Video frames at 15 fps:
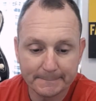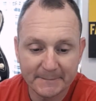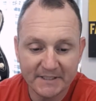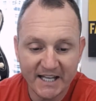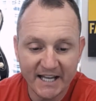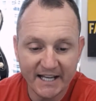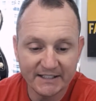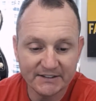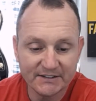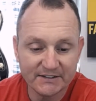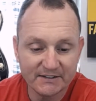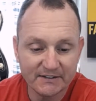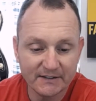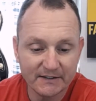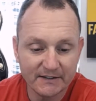as
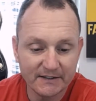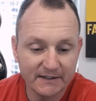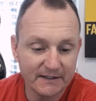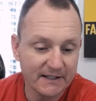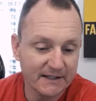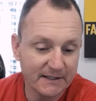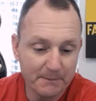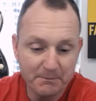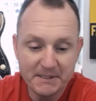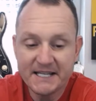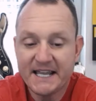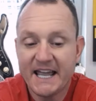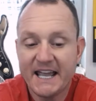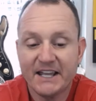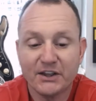the
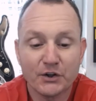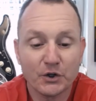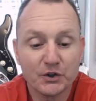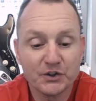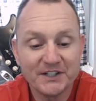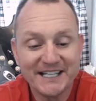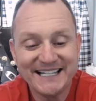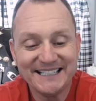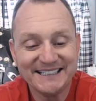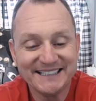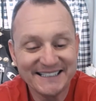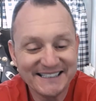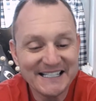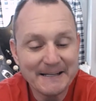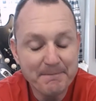
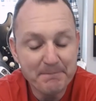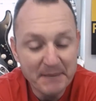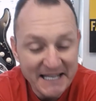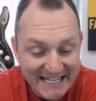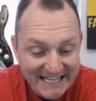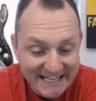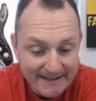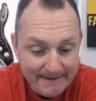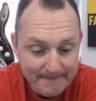BK13CP.